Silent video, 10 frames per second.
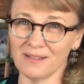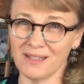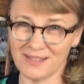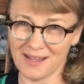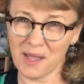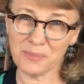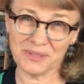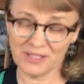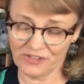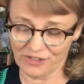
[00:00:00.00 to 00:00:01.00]
It's a
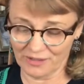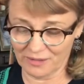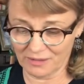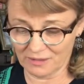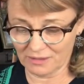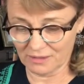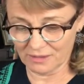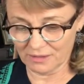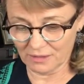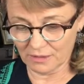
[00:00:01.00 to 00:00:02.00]
competition."
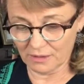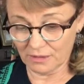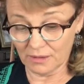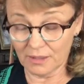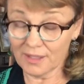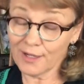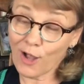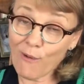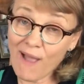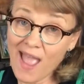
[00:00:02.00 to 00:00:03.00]

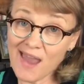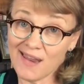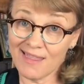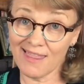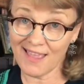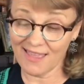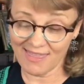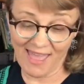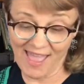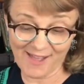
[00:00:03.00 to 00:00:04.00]
"Go ahead and think
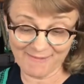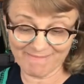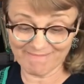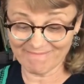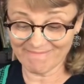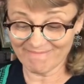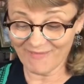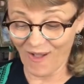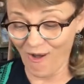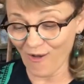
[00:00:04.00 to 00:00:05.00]
that.
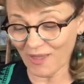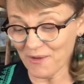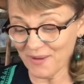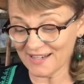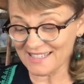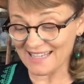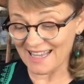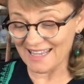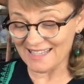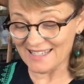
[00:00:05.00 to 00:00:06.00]
All I want to say
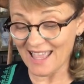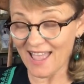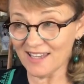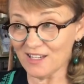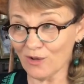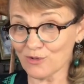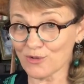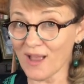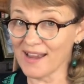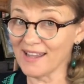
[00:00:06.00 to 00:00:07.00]
is, don't
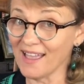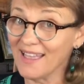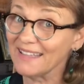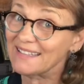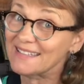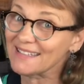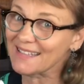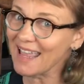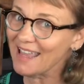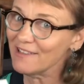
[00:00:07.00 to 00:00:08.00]
try to
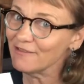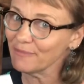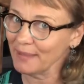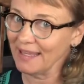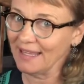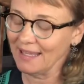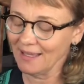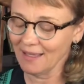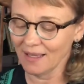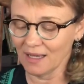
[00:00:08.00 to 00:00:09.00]
save me
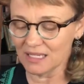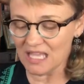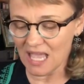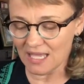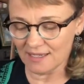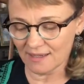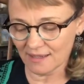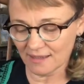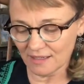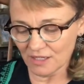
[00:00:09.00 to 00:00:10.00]
again."
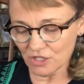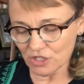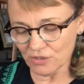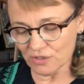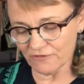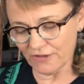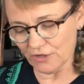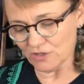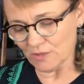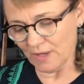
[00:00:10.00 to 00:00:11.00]
She used her
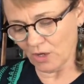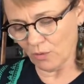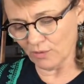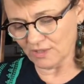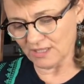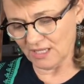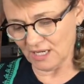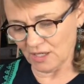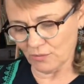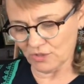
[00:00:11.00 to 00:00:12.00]
fingers to make quotes in the
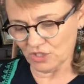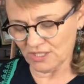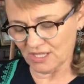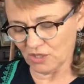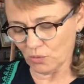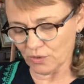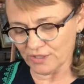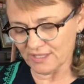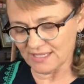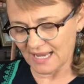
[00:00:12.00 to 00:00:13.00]
air when she said the
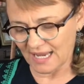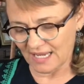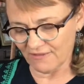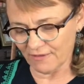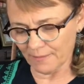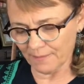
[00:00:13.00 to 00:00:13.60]
word save.